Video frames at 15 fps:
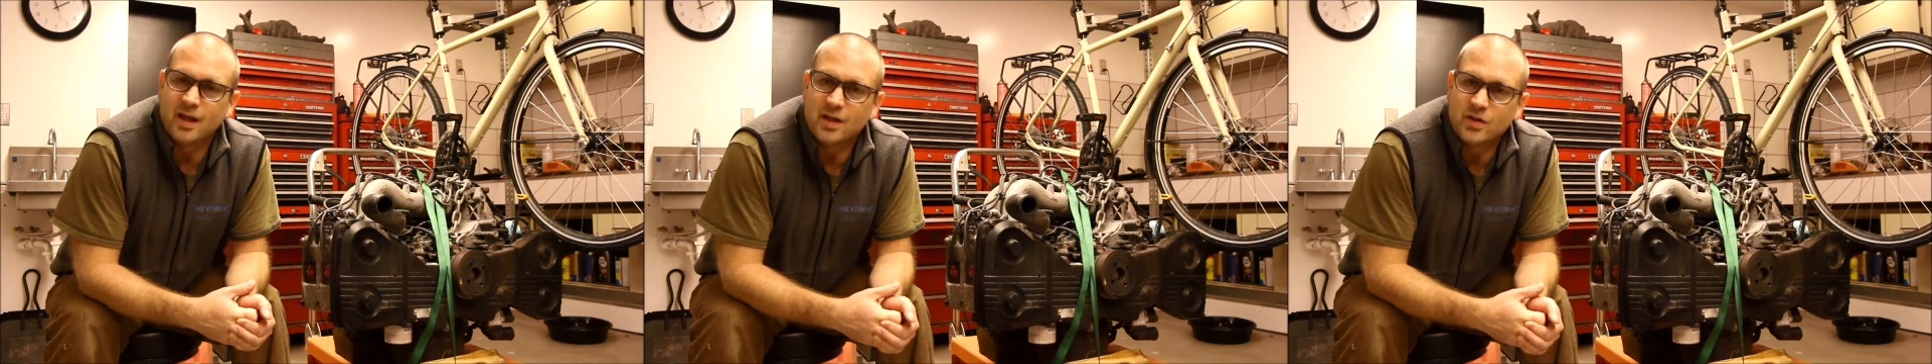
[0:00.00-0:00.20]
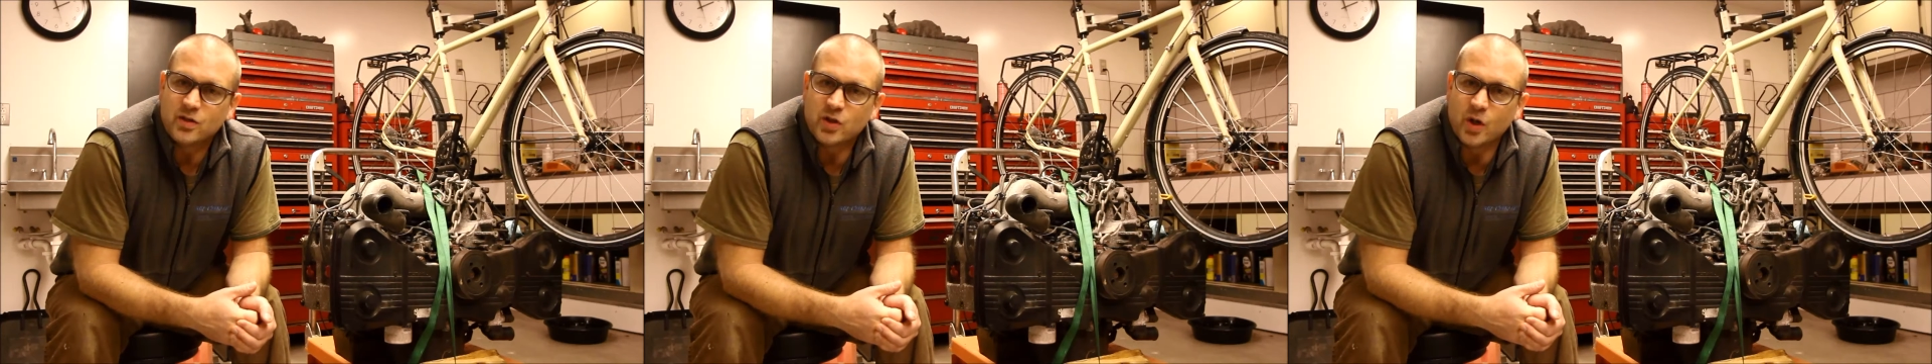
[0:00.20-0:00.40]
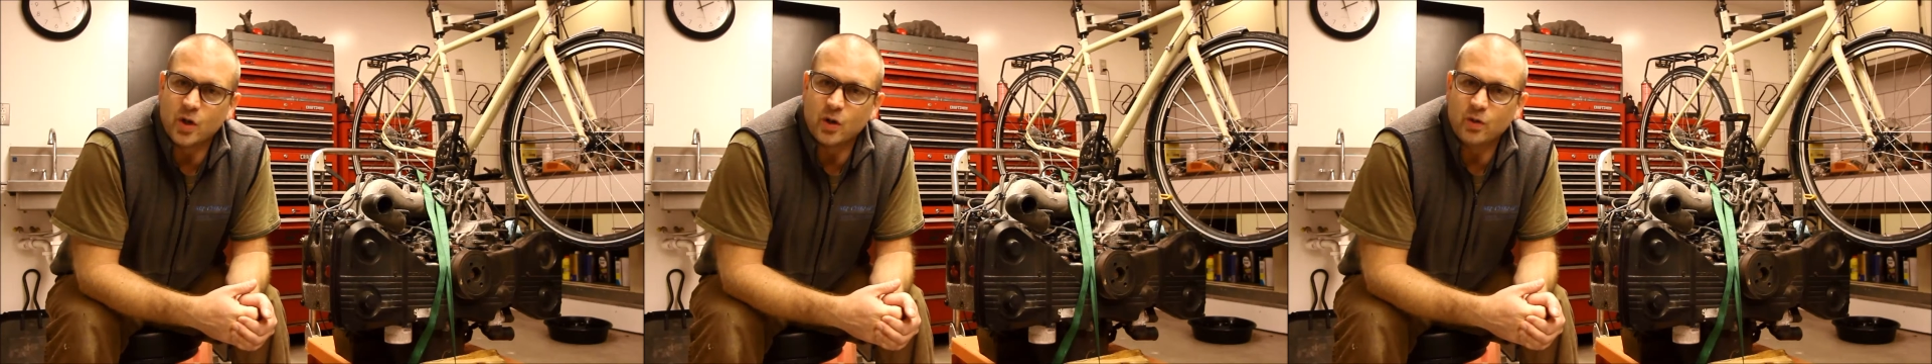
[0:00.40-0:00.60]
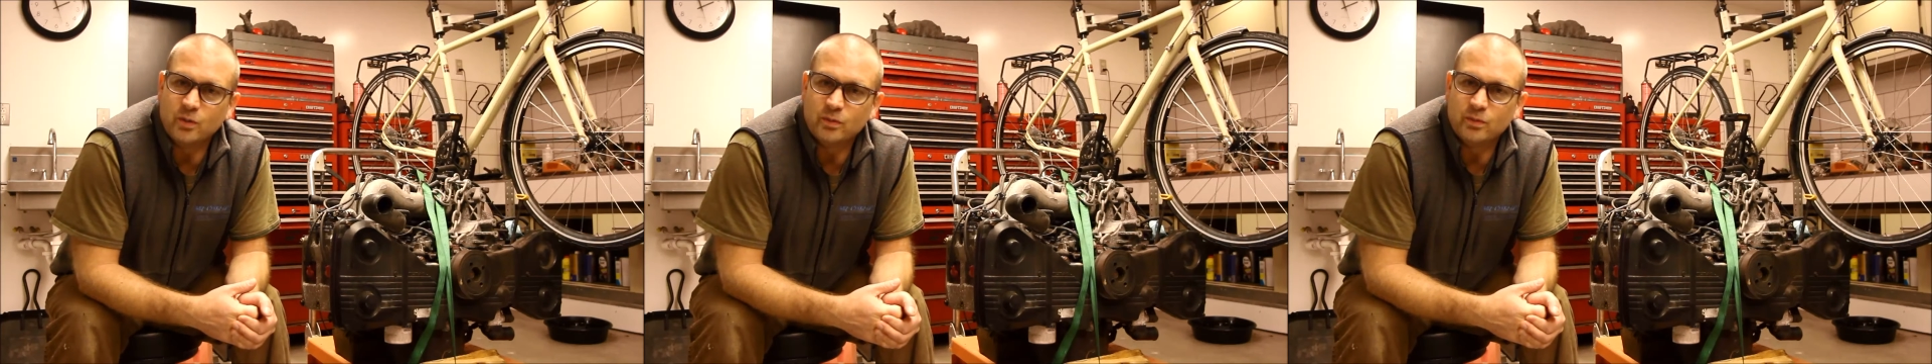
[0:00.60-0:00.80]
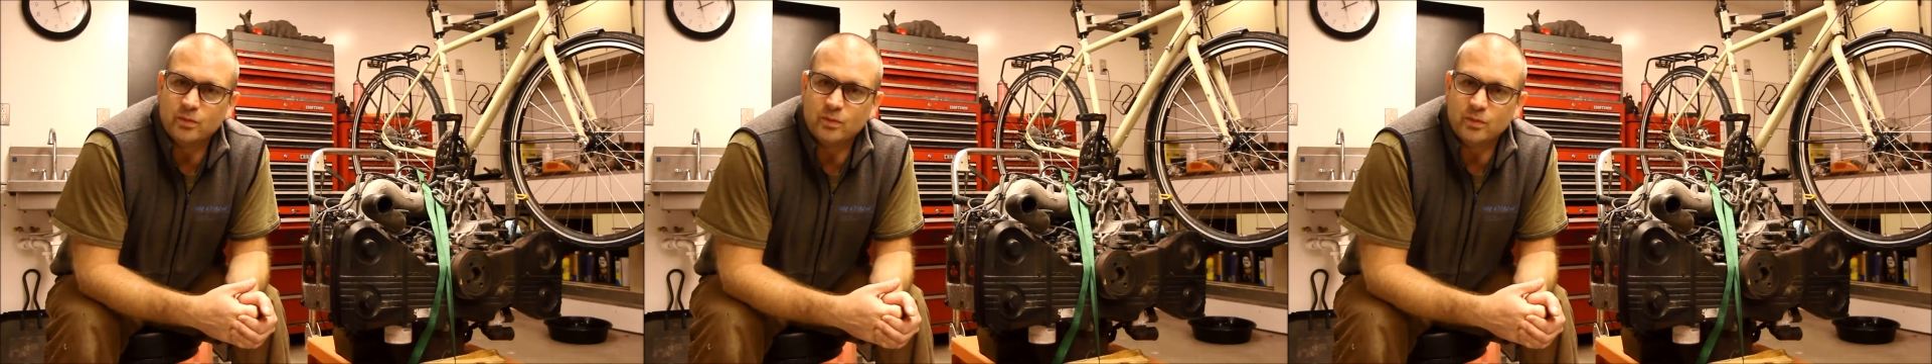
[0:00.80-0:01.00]

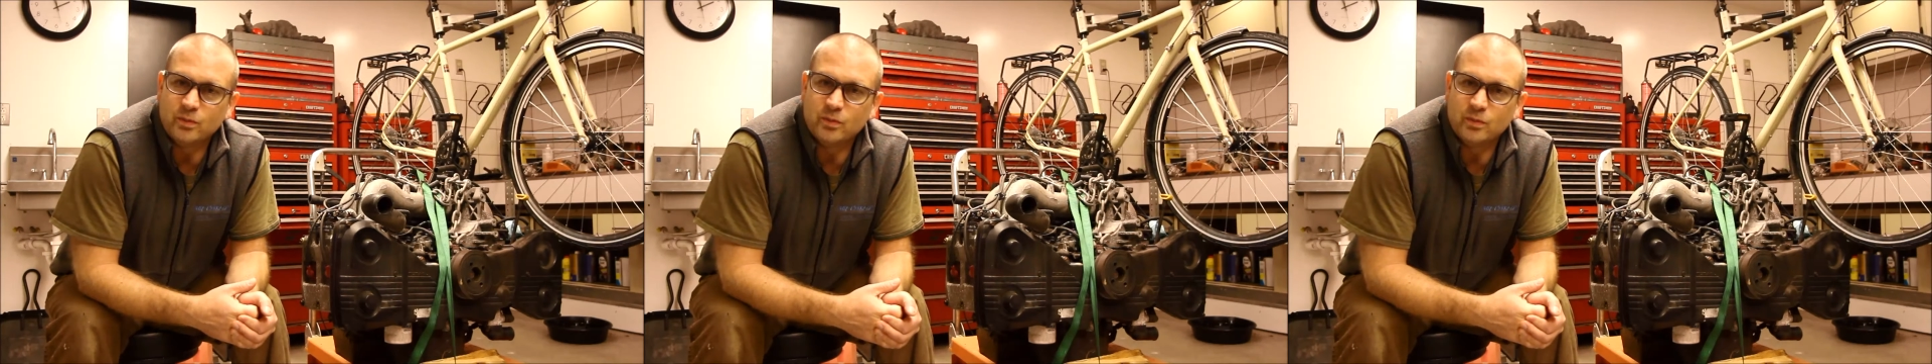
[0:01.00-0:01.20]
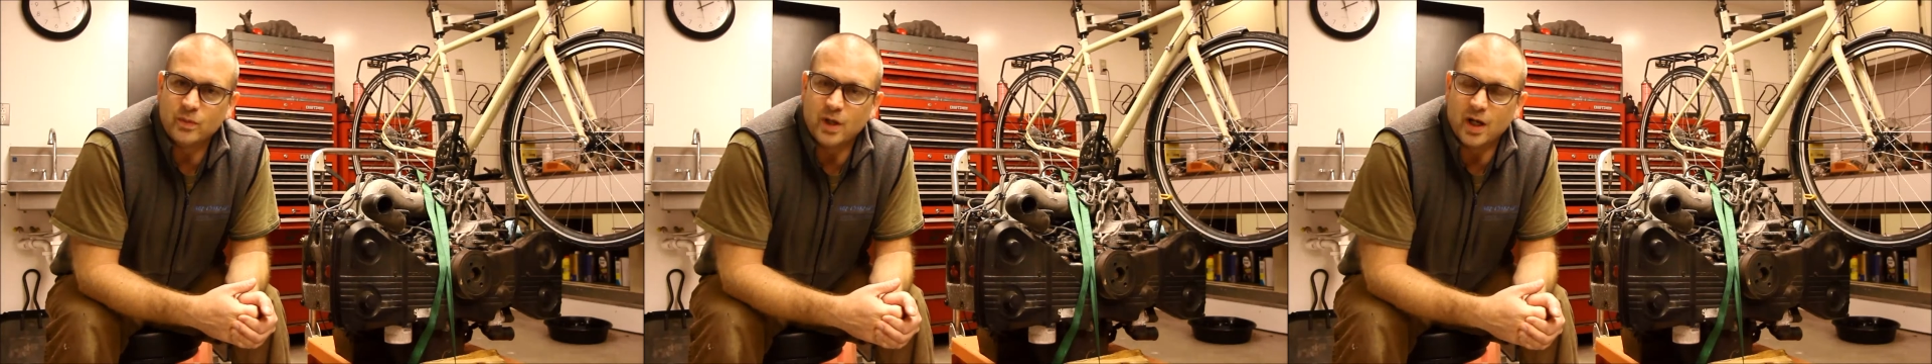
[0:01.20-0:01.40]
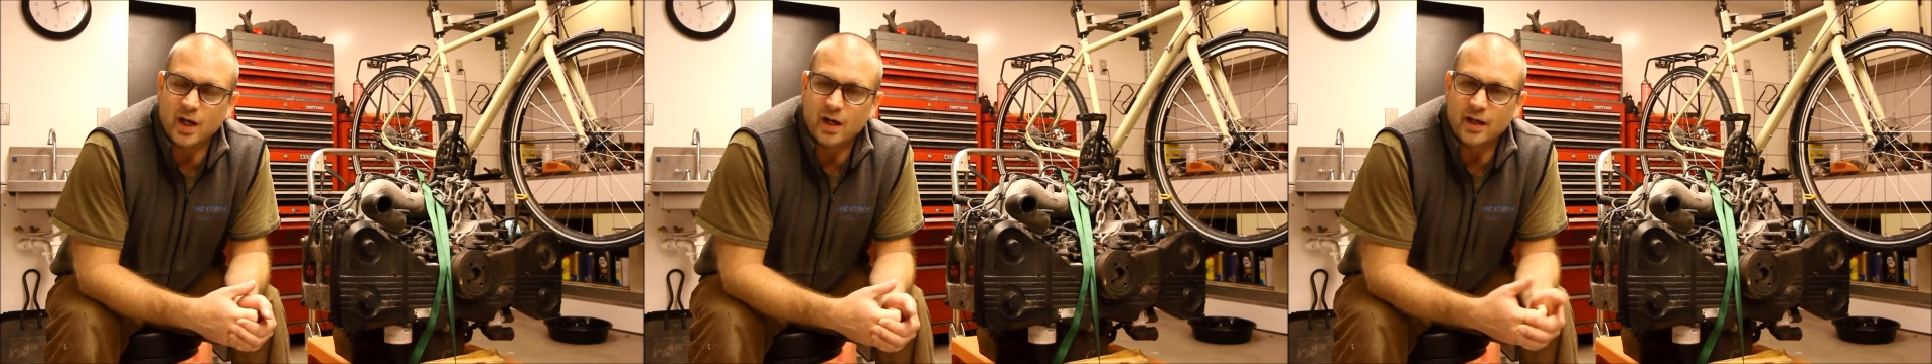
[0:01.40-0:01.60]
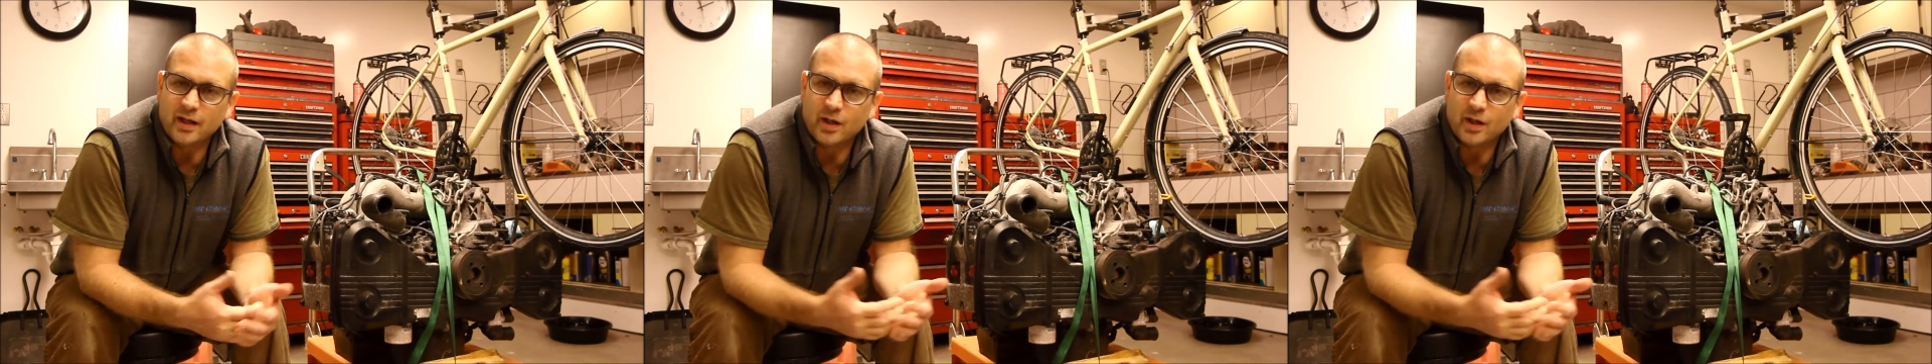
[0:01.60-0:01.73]
So I